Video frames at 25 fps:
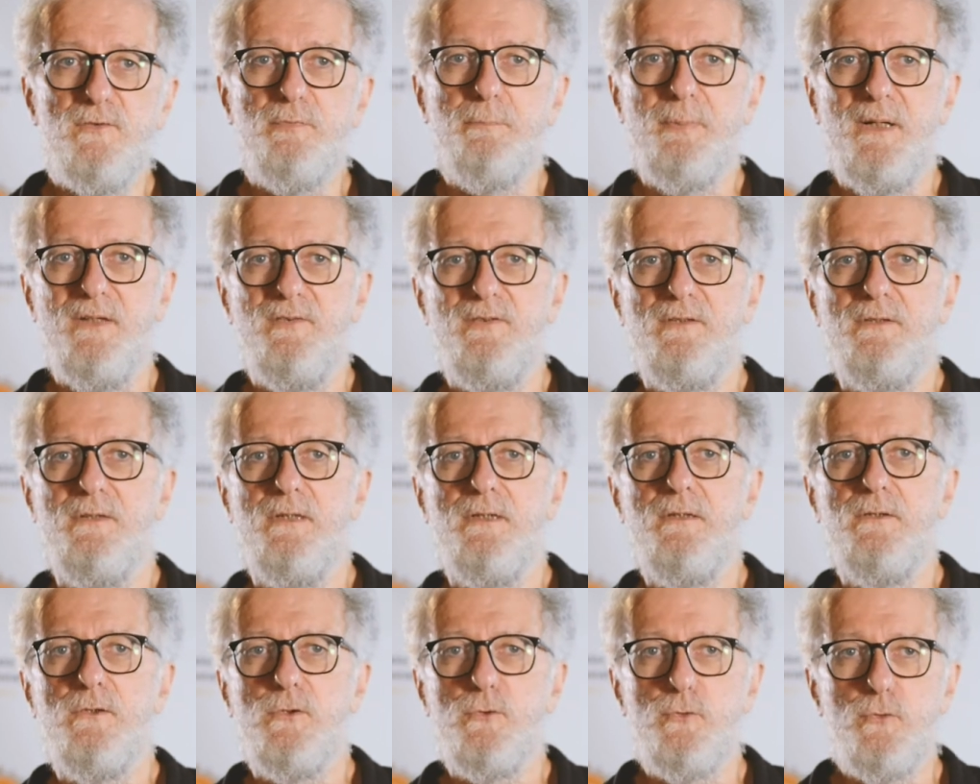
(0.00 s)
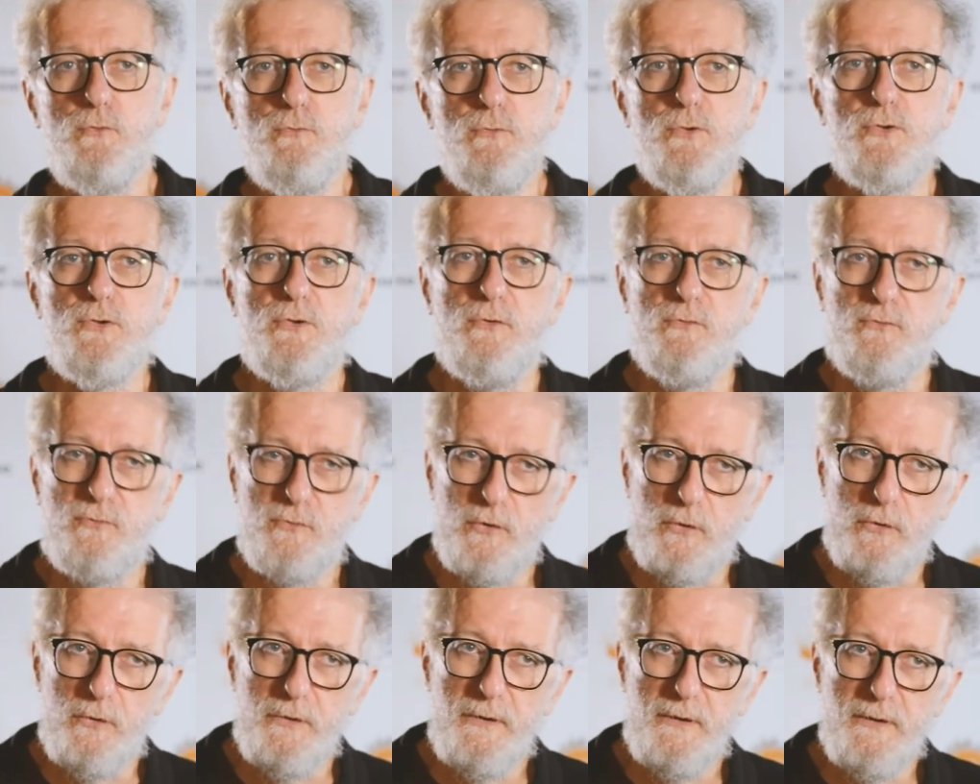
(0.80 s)
President Tunç
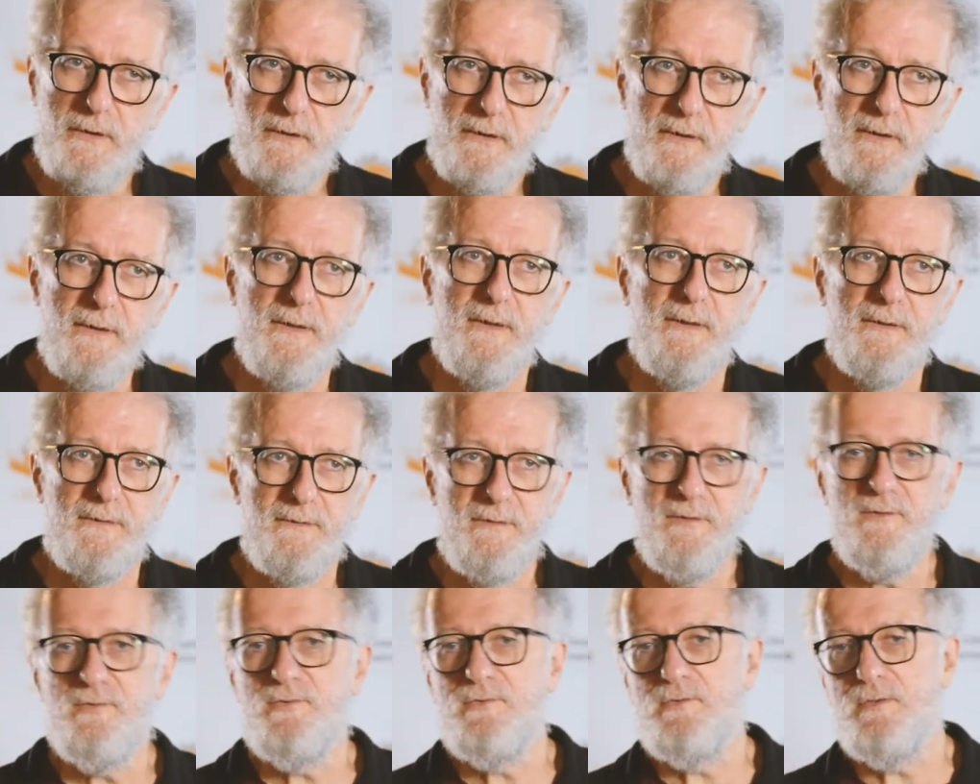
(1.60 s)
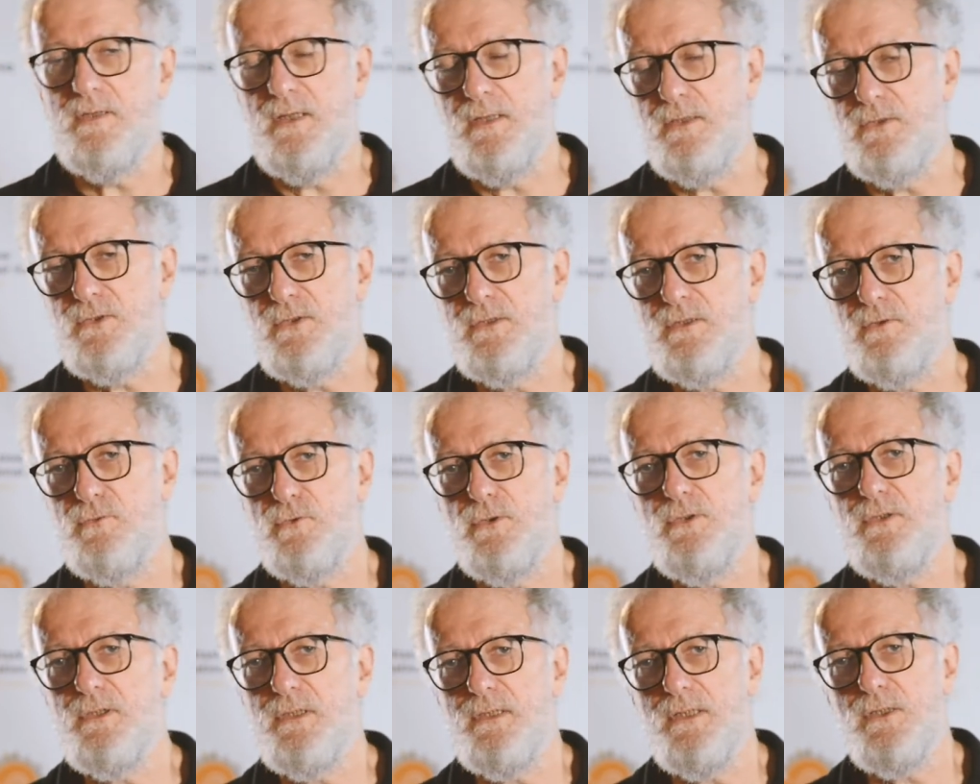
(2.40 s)
Soyer, this Cittaslow
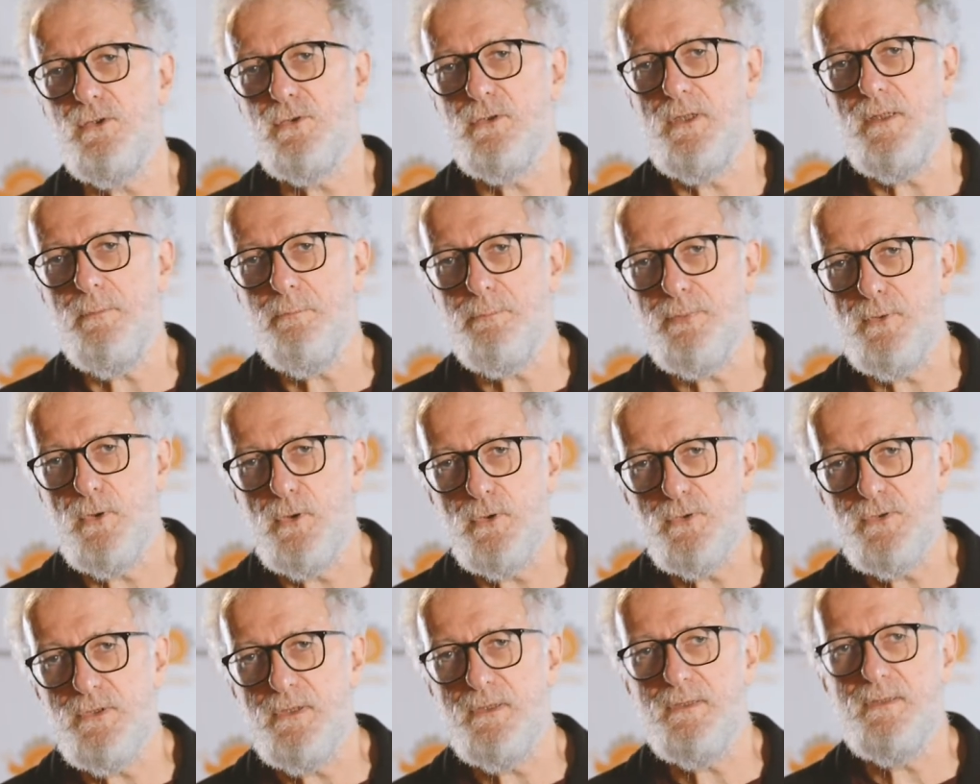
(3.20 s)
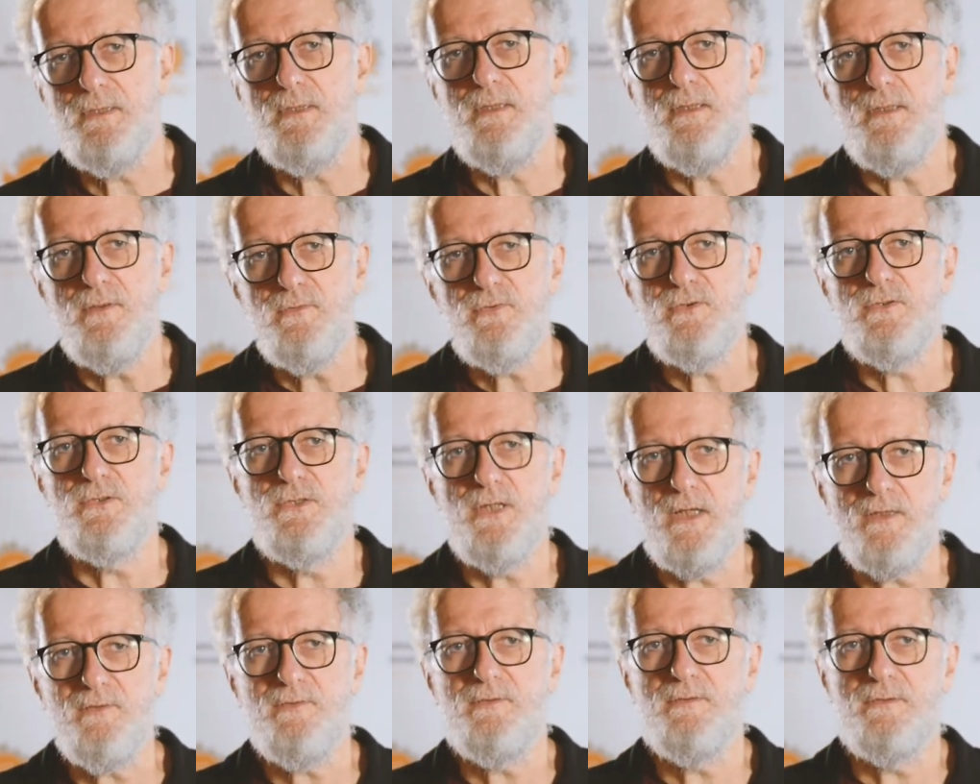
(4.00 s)
International project is
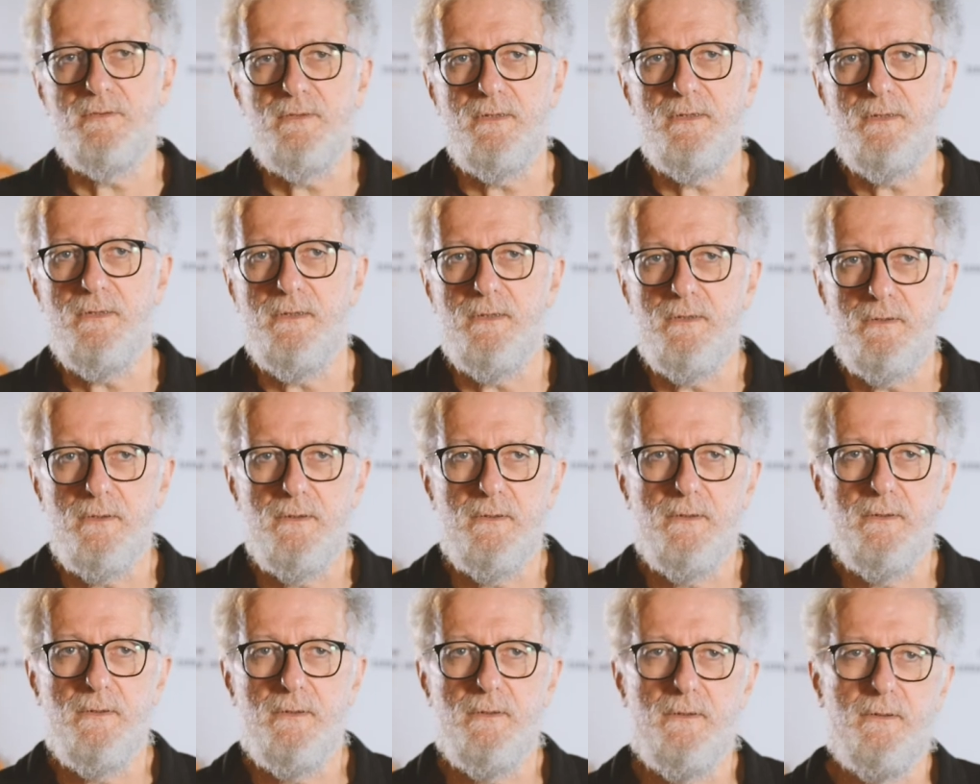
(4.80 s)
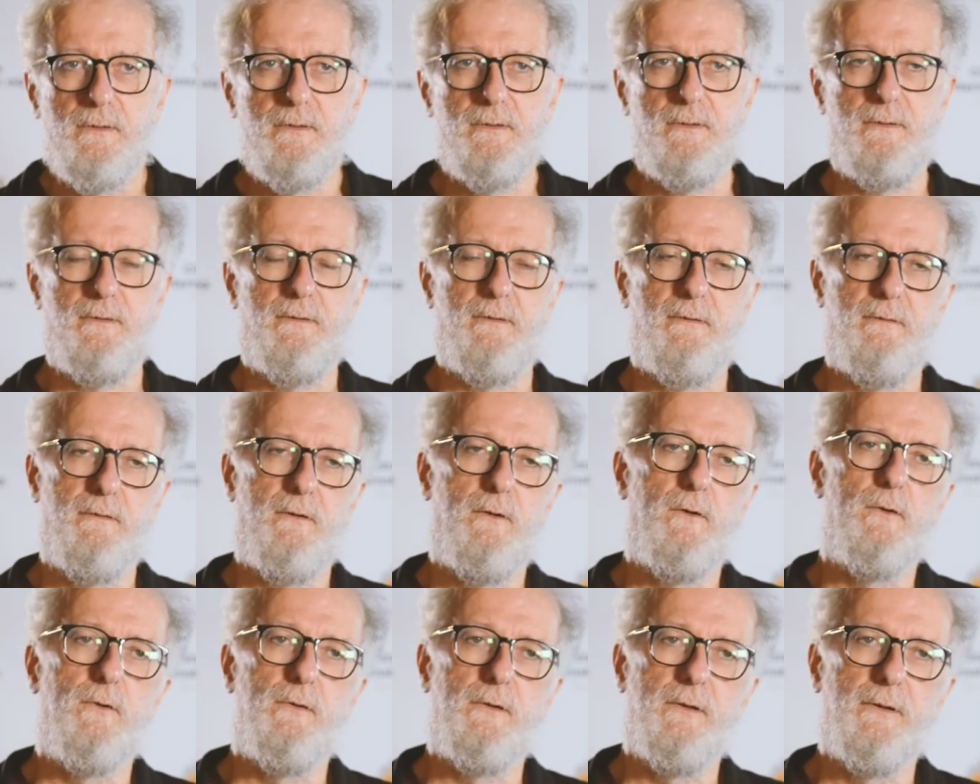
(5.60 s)
just
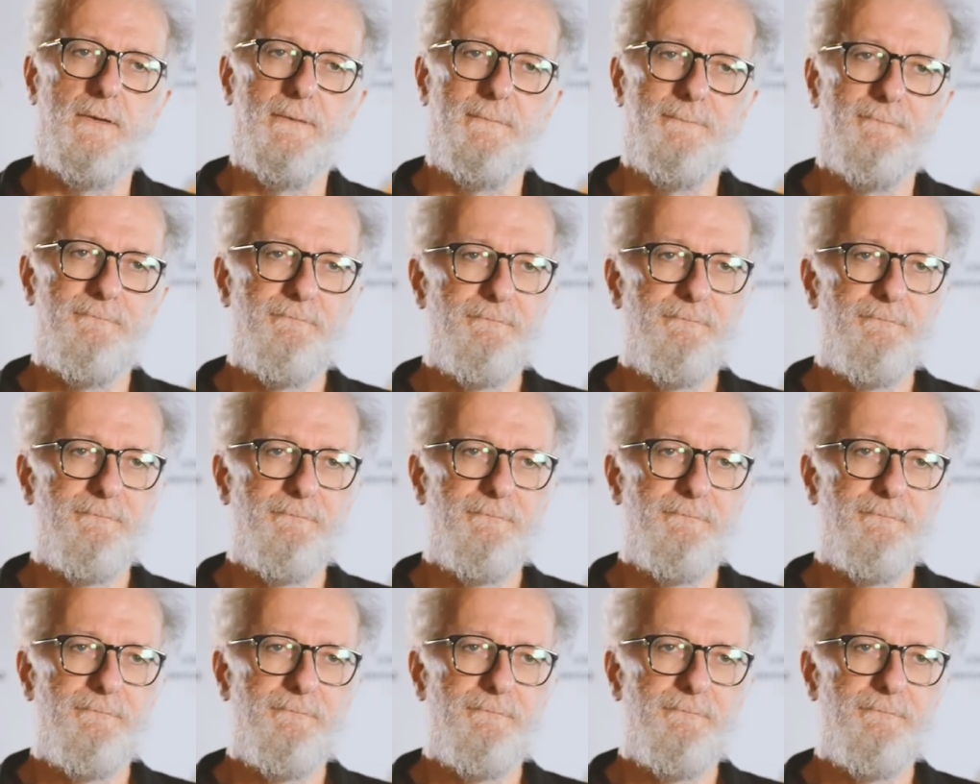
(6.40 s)
on.